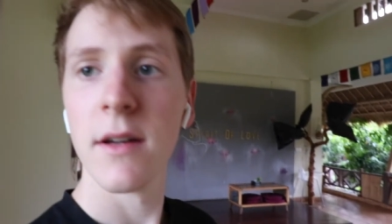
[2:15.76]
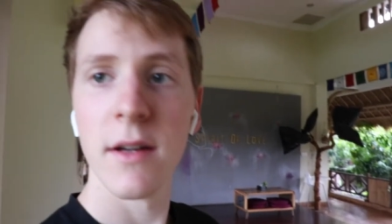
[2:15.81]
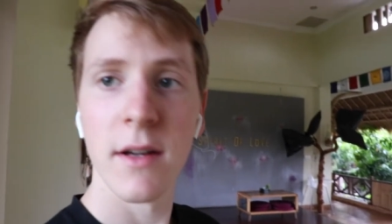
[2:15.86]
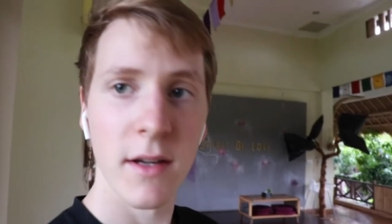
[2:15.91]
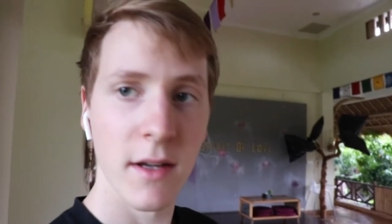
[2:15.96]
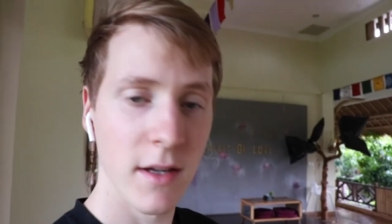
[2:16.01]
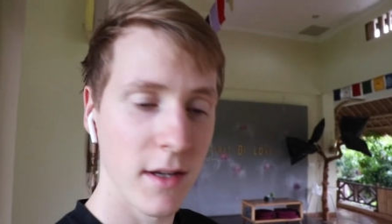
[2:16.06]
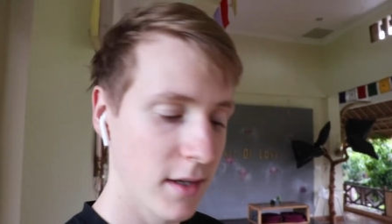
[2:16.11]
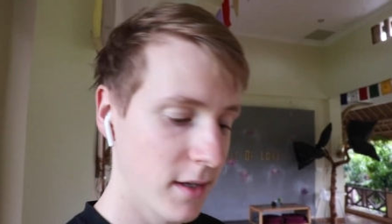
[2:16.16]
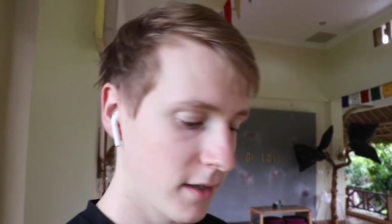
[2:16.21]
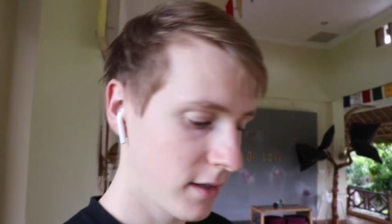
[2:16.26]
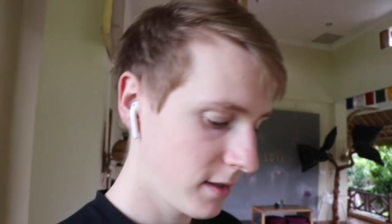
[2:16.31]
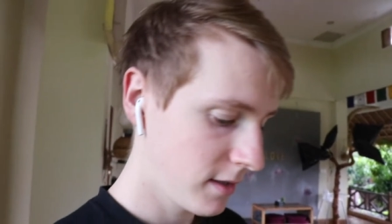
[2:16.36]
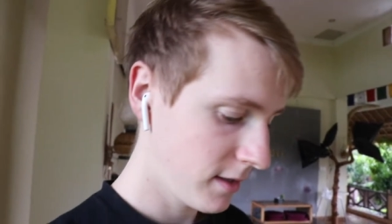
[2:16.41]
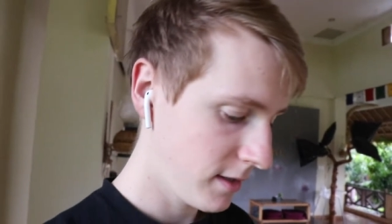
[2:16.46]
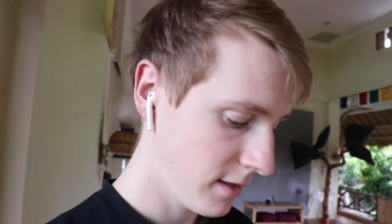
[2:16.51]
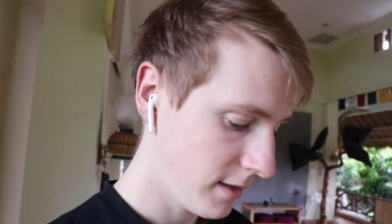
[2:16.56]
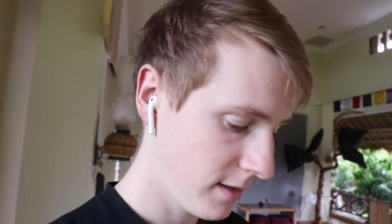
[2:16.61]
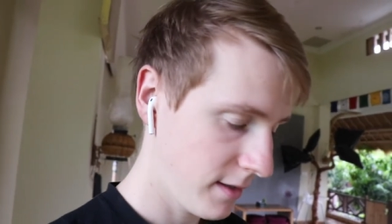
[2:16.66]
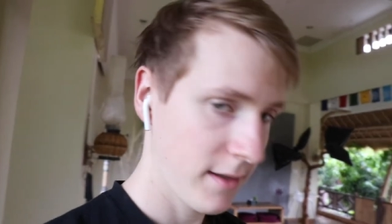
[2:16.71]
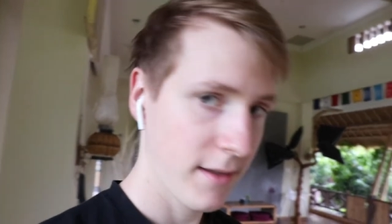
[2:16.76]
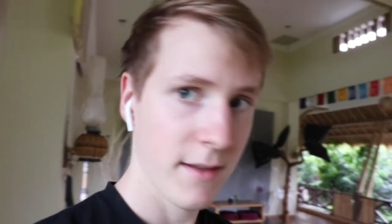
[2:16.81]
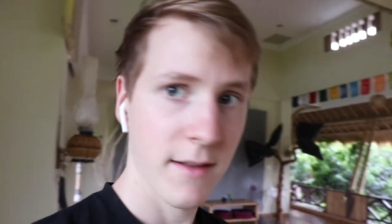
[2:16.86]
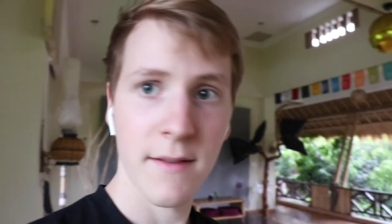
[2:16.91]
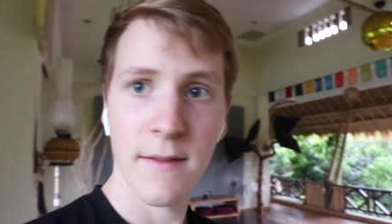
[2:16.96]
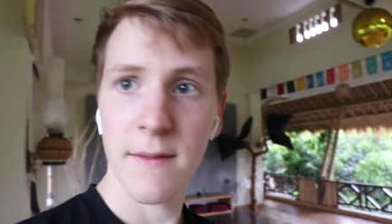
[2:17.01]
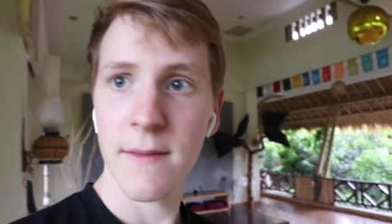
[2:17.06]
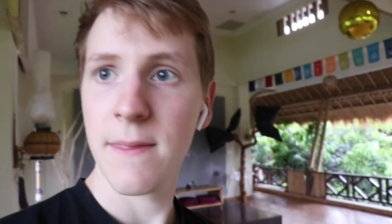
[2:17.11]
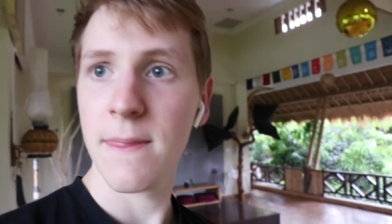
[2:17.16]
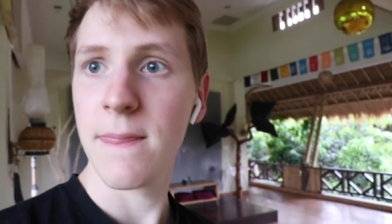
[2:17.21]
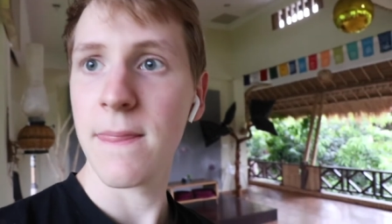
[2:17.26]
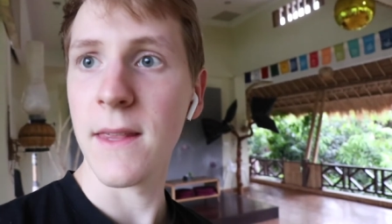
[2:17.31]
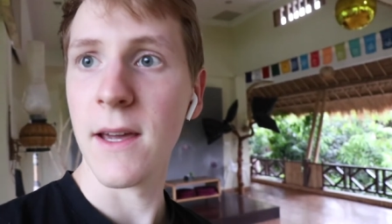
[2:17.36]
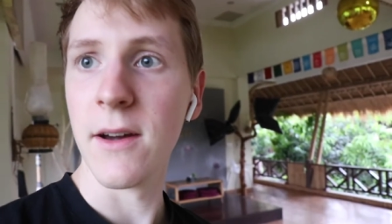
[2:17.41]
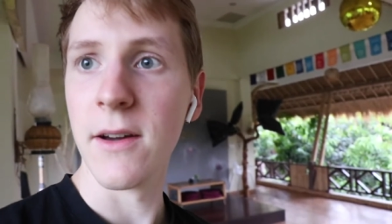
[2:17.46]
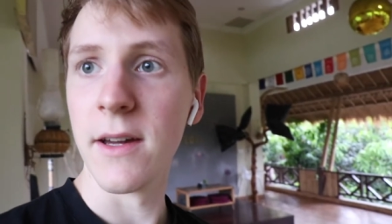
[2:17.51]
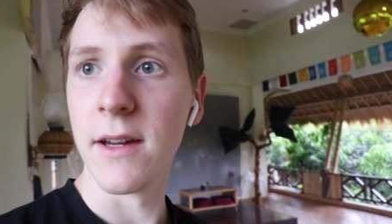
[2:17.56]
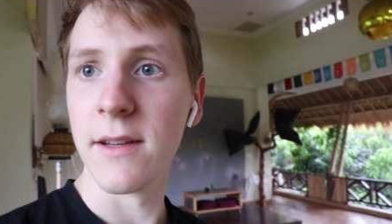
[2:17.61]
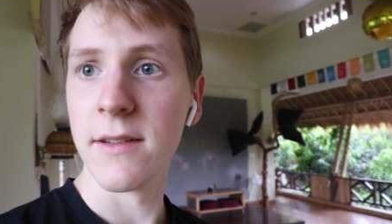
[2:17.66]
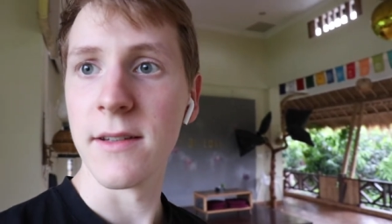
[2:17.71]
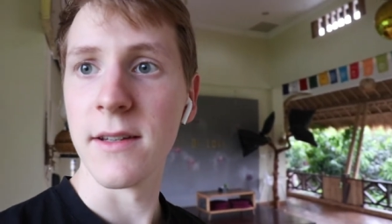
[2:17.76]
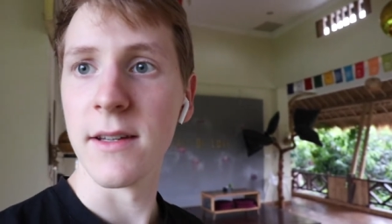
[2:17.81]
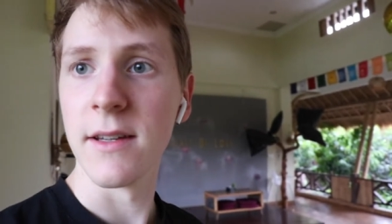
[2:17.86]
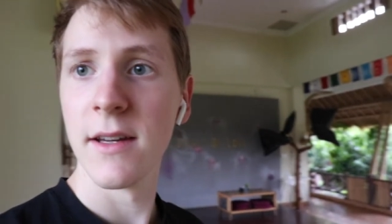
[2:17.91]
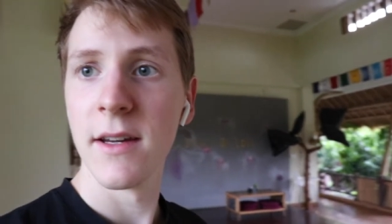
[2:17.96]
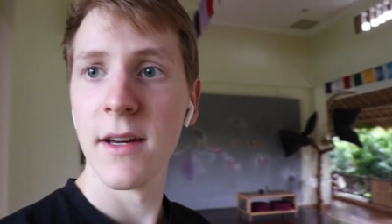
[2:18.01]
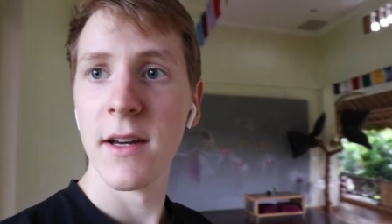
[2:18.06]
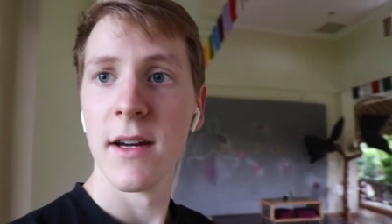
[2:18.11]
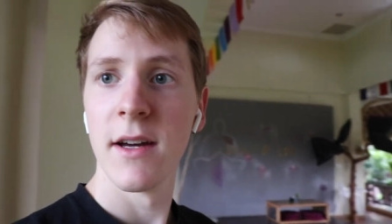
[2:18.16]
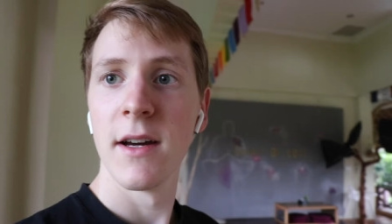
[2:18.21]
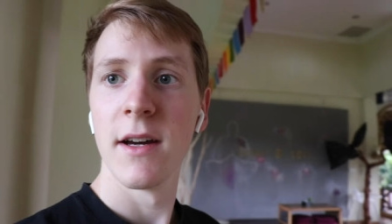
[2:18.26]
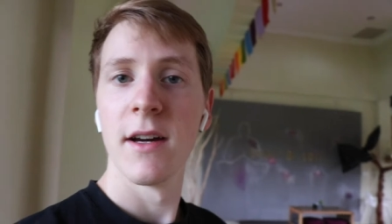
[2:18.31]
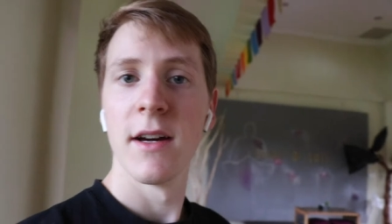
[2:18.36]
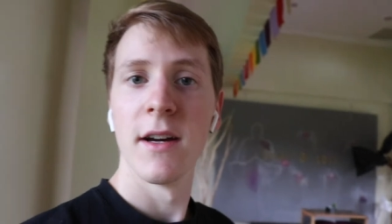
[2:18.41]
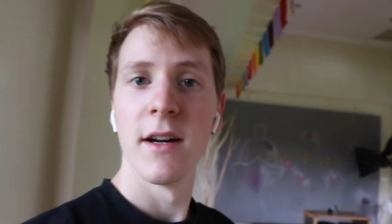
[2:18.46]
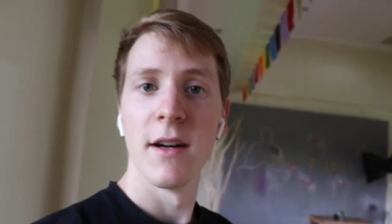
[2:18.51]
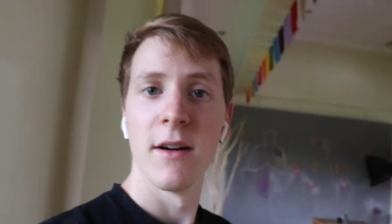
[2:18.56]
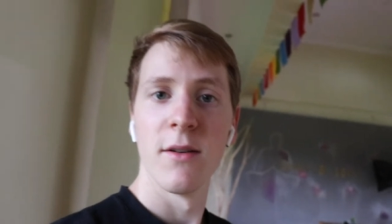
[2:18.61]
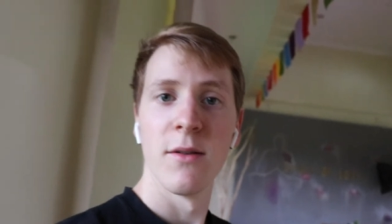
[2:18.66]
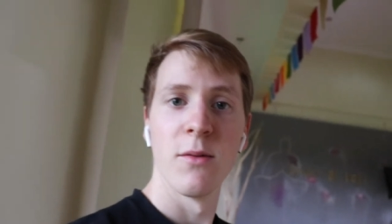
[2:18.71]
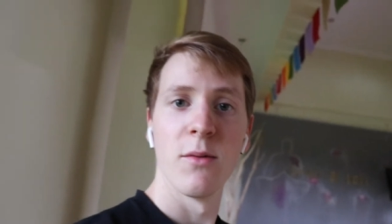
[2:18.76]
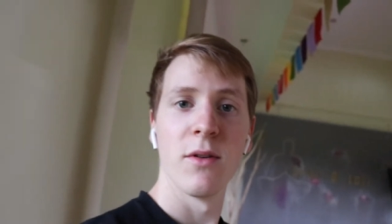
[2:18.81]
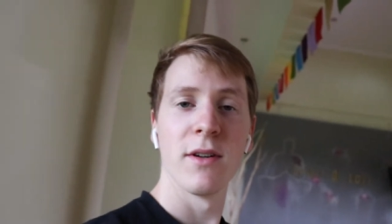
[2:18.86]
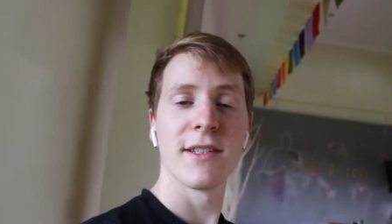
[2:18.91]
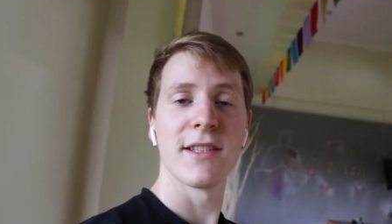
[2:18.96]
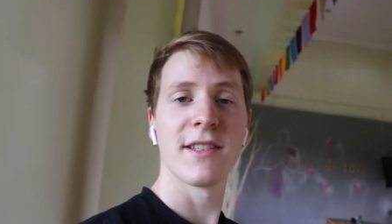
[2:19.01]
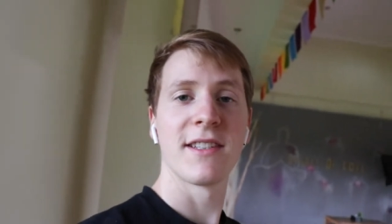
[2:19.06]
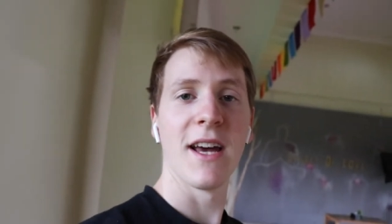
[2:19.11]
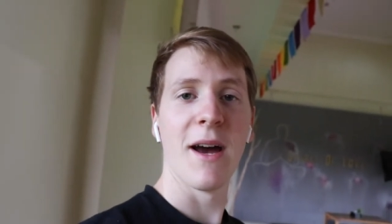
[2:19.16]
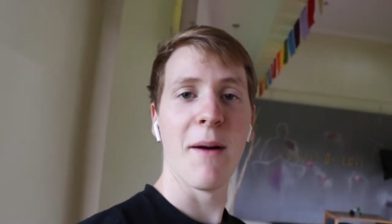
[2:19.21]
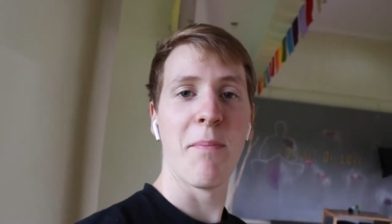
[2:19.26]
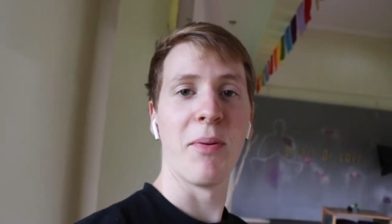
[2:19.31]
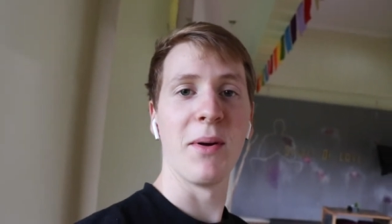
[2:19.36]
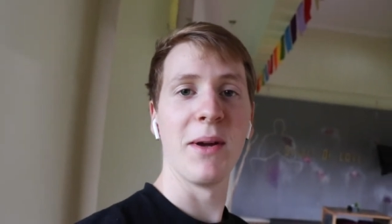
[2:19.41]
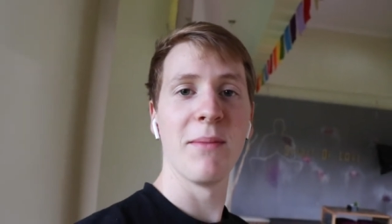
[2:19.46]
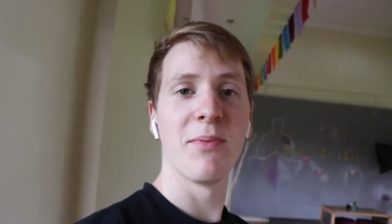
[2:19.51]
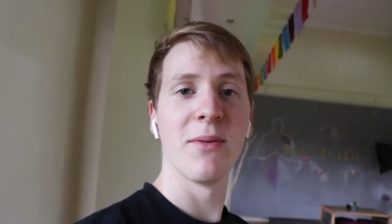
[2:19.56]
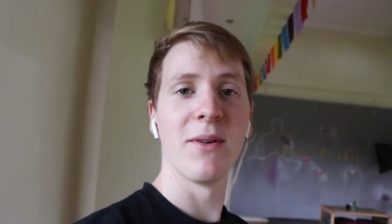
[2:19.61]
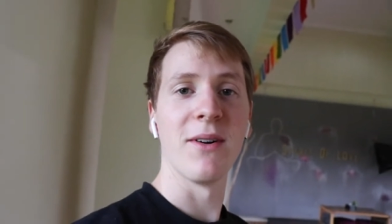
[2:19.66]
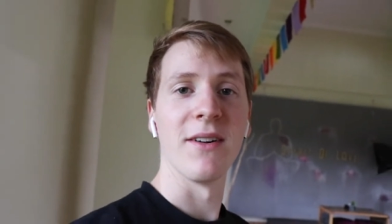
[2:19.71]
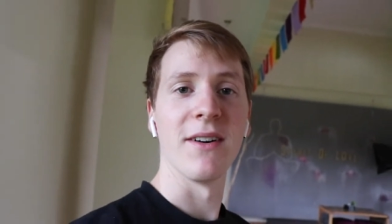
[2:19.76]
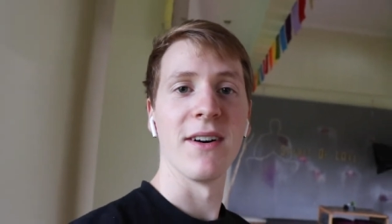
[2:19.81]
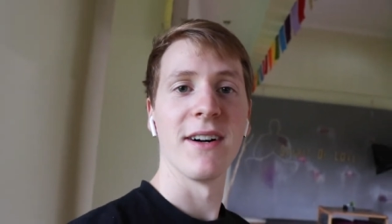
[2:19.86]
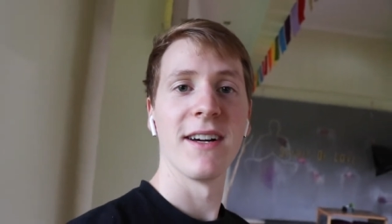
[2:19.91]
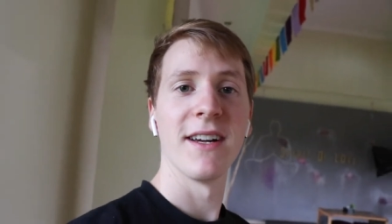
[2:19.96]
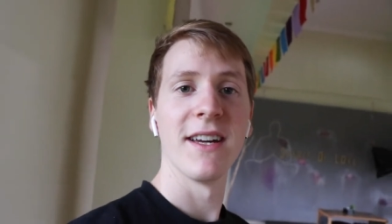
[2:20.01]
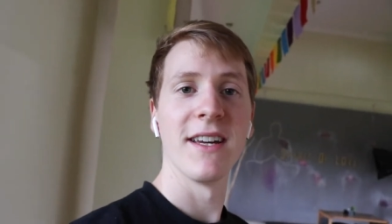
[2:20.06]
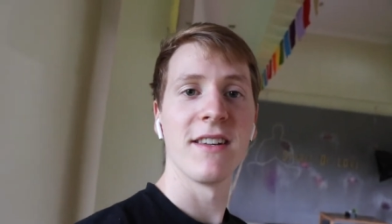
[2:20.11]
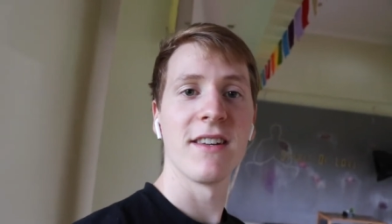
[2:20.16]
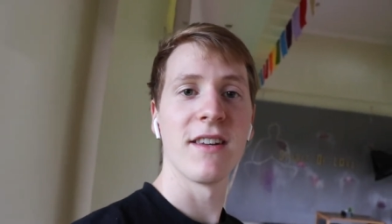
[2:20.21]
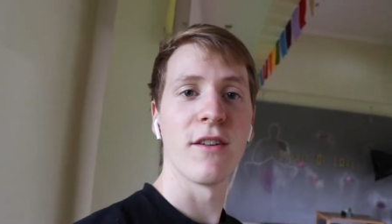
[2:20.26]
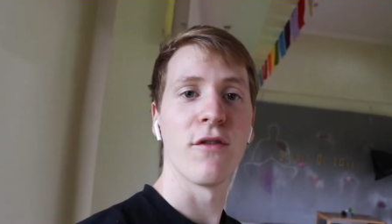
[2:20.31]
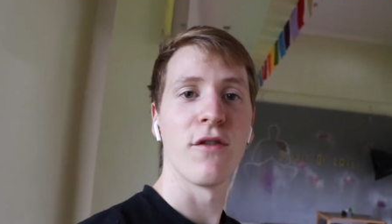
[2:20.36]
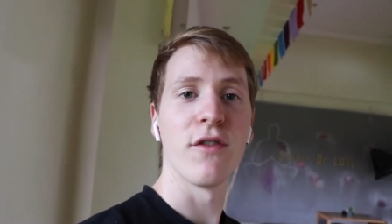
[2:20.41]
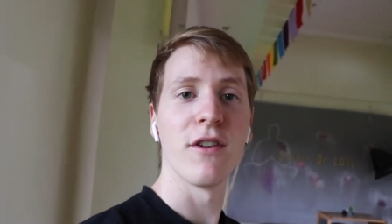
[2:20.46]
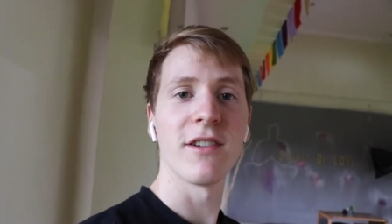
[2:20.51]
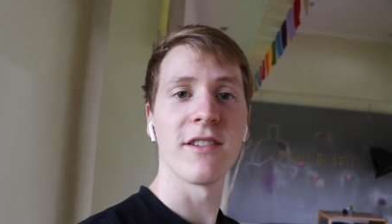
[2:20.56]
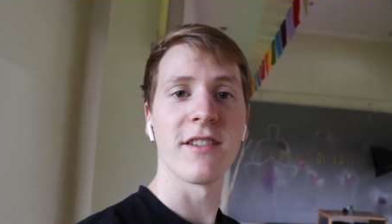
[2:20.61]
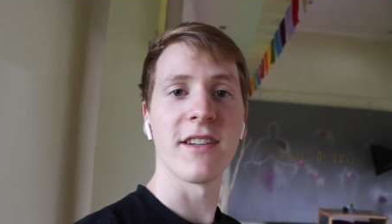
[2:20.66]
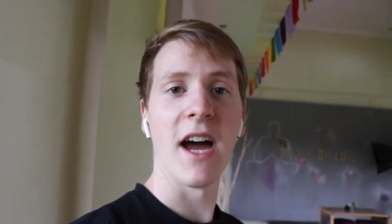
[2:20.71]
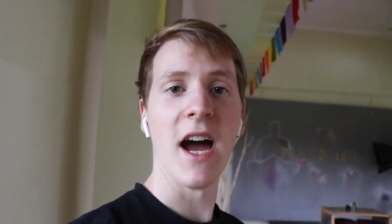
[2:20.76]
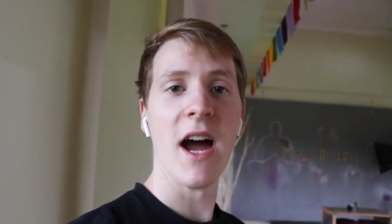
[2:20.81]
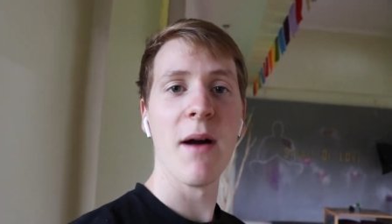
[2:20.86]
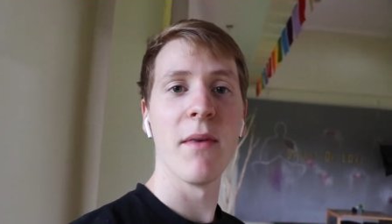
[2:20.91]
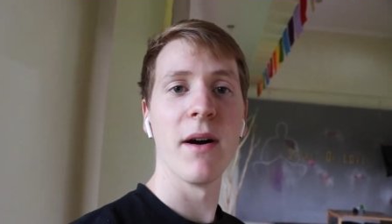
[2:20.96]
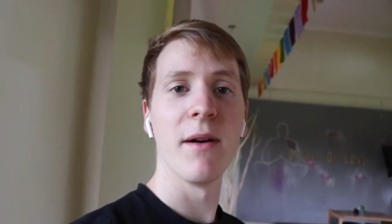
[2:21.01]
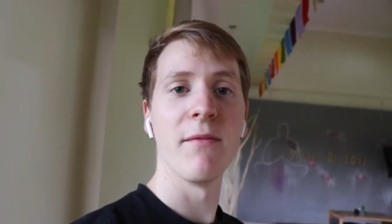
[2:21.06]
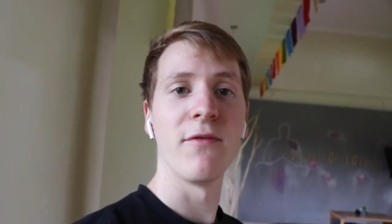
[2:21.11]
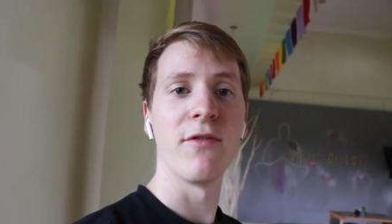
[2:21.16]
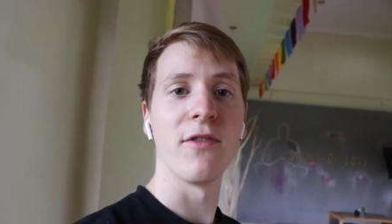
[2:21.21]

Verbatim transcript: God, on the screen. Oh yeah, I see it. What's up, people? It's the first time I'm